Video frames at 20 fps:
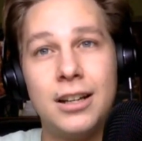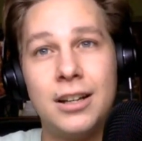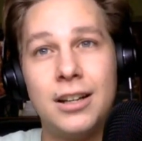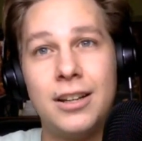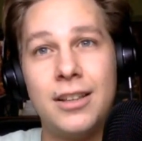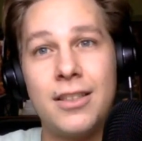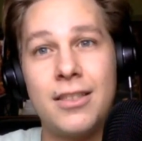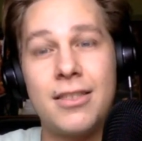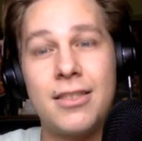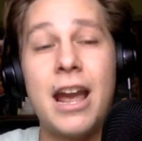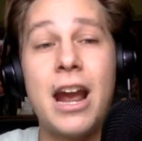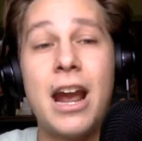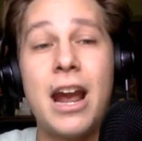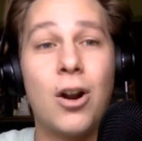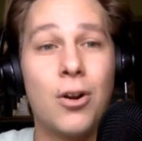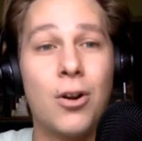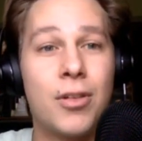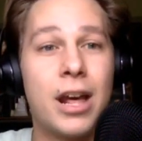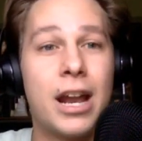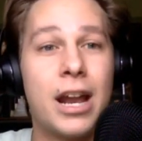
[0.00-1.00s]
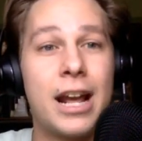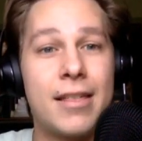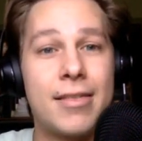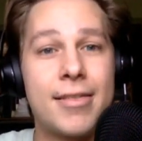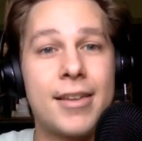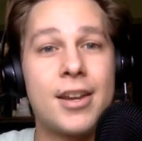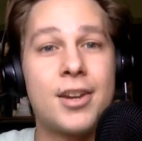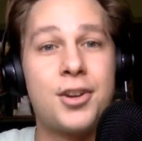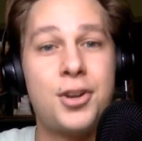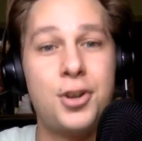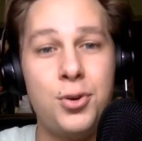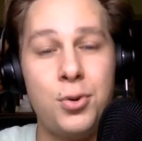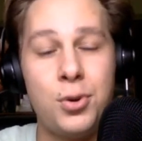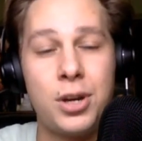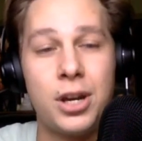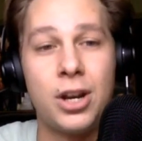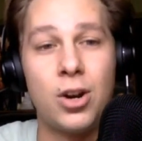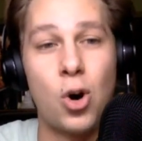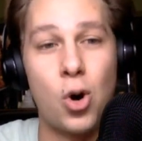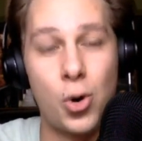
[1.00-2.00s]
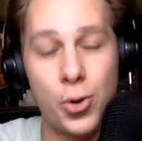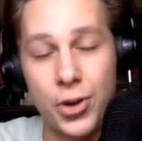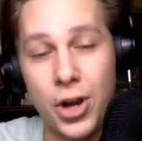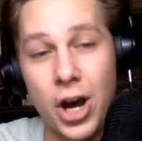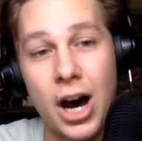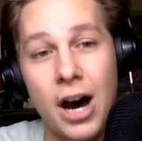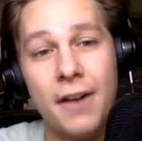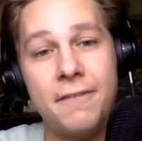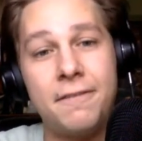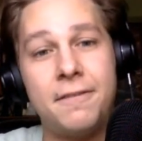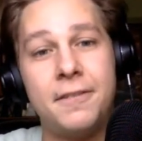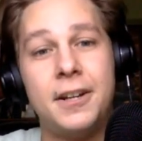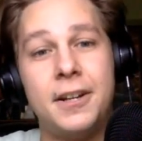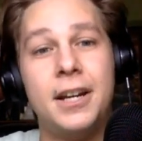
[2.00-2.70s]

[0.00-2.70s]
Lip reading: there that I think you can hold off